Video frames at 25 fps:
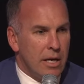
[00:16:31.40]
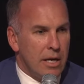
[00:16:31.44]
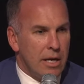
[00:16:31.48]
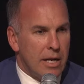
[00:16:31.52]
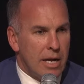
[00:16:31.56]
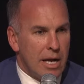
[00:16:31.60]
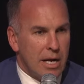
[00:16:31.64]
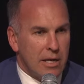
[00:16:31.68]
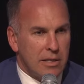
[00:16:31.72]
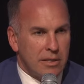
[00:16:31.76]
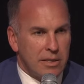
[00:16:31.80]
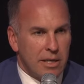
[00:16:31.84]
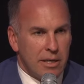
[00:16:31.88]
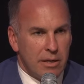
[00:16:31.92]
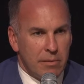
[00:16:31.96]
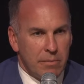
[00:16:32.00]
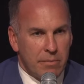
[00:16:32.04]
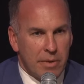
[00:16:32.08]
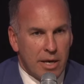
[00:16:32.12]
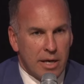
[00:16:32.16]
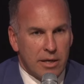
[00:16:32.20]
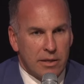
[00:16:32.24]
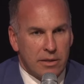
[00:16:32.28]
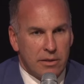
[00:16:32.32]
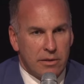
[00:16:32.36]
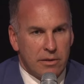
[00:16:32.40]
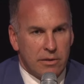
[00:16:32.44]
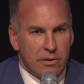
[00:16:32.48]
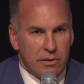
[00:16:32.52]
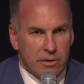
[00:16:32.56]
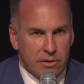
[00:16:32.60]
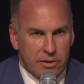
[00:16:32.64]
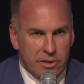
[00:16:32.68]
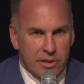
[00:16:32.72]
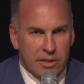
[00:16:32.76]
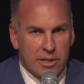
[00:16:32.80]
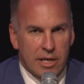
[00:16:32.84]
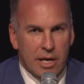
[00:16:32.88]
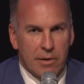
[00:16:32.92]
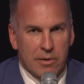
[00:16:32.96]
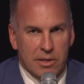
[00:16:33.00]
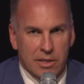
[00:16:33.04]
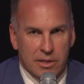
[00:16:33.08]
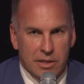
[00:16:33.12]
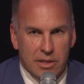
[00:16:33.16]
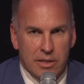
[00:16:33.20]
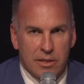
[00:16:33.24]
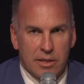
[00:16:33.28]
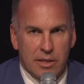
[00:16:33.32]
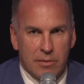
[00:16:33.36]
how does that impact not just our
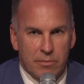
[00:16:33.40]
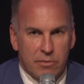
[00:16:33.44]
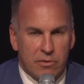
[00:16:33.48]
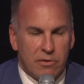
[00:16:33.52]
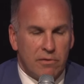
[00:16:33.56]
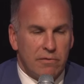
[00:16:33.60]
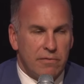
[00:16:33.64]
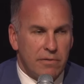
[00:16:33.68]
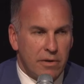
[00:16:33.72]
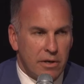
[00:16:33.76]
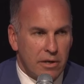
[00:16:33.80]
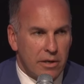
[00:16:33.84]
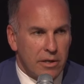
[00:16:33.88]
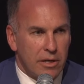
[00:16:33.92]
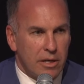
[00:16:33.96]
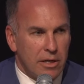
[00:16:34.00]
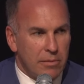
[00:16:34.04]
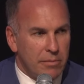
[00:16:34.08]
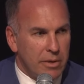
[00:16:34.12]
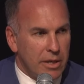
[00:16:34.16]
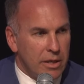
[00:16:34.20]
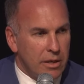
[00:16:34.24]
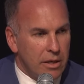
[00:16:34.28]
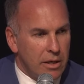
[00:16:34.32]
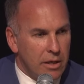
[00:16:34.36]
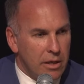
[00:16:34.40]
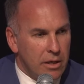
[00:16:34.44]
existing portfolio, but